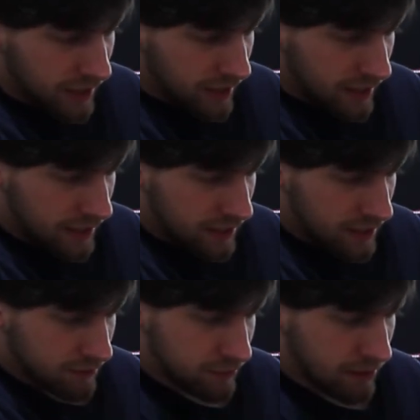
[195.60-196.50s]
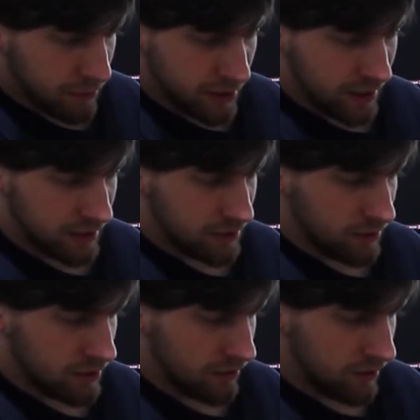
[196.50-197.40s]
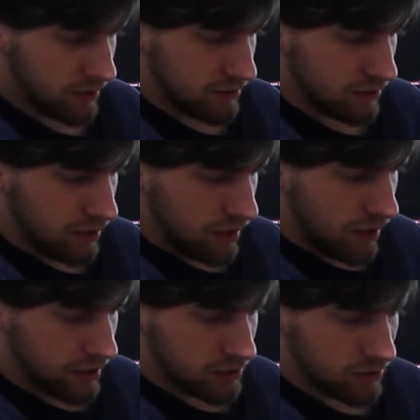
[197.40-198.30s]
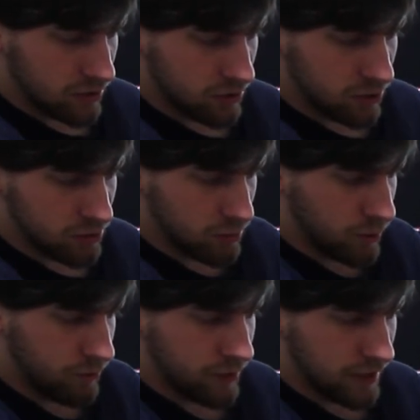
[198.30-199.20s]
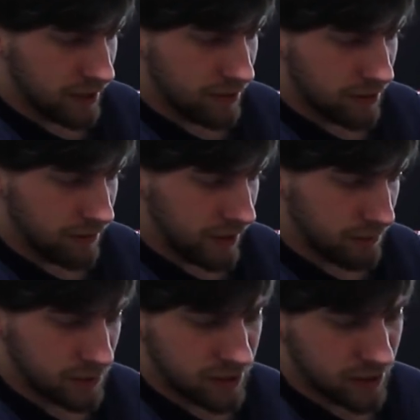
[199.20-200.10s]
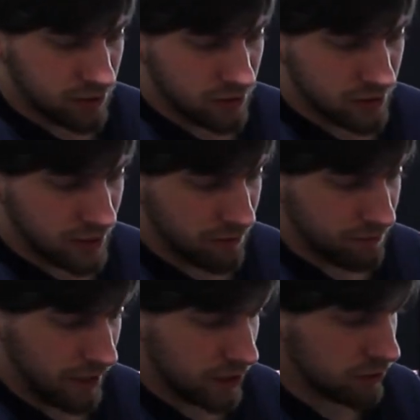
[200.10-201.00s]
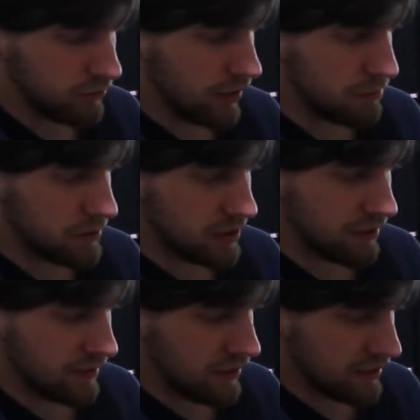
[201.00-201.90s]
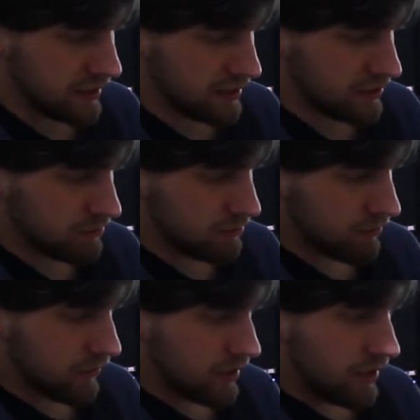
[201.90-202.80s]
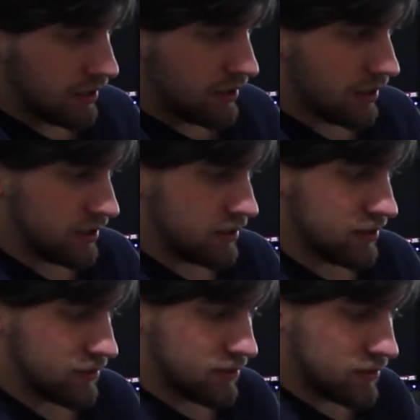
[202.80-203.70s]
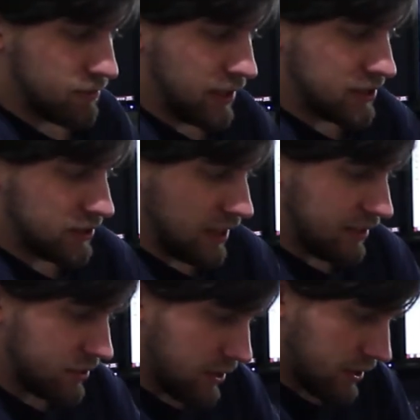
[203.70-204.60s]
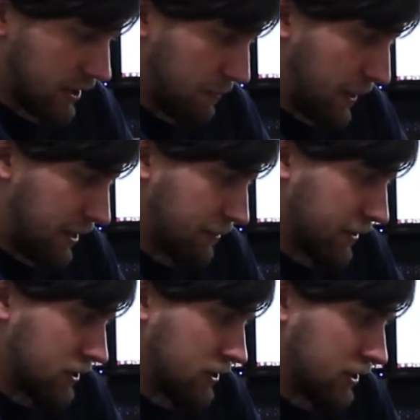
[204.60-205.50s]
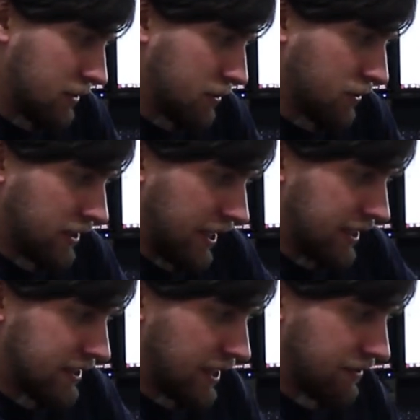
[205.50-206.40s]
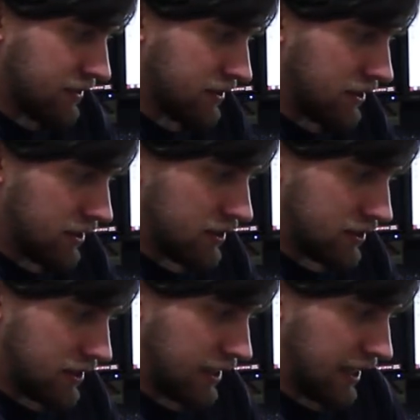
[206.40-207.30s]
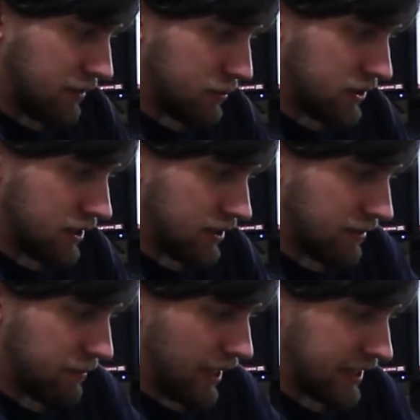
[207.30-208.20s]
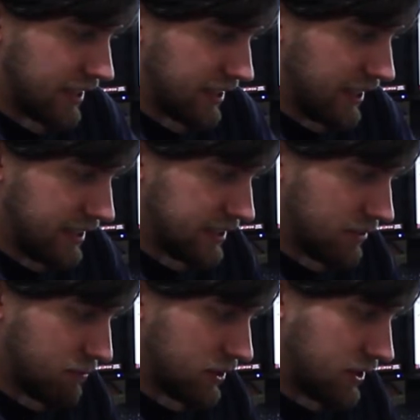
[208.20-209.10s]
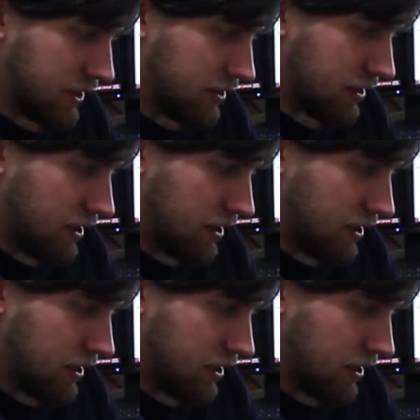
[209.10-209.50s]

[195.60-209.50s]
And a floppy connector, which I'm not, I guess those are used more for like random accessories than an actual floppy drive nowadays. You got your fancy graphs here. You got power efficiency between 87 to 90%, back down to 87%.